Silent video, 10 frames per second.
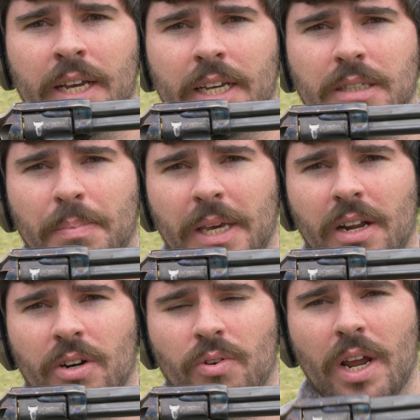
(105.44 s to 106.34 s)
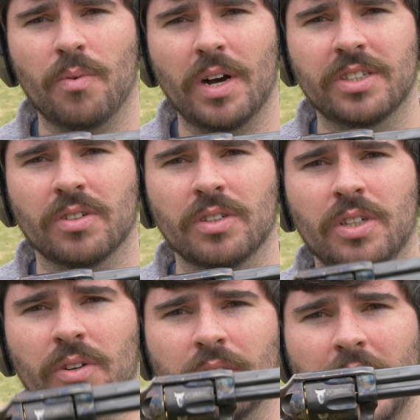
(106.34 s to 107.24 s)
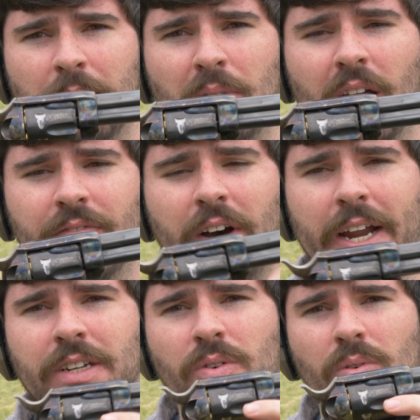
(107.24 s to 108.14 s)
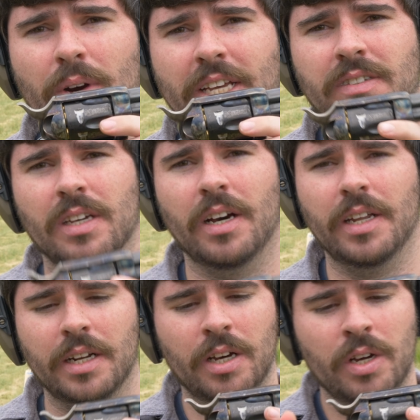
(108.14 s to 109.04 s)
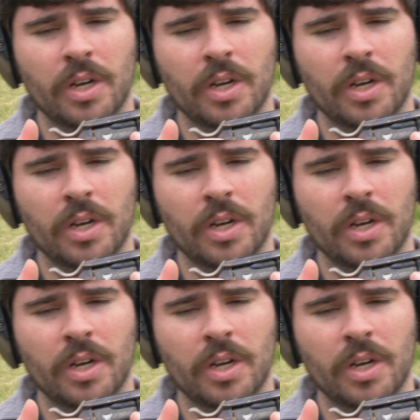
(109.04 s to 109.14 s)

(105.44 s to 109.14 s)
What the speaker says: is a Pietro Great Western 2 that I've modified into a race gun.